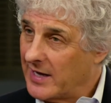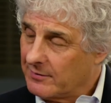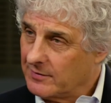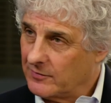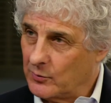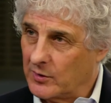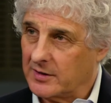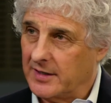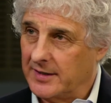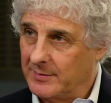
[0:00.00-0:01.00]
out of the
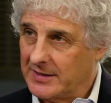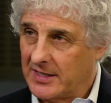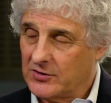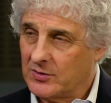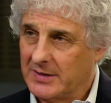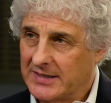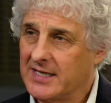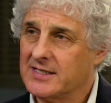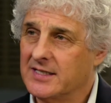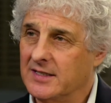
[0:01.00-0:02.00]
work on imitation but
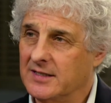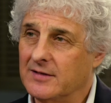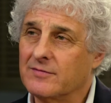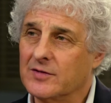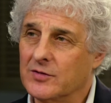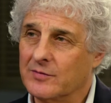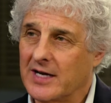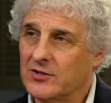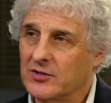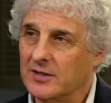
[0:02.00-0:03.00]
takes it in a different
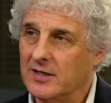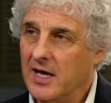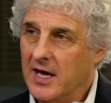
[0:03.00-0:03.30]
direction.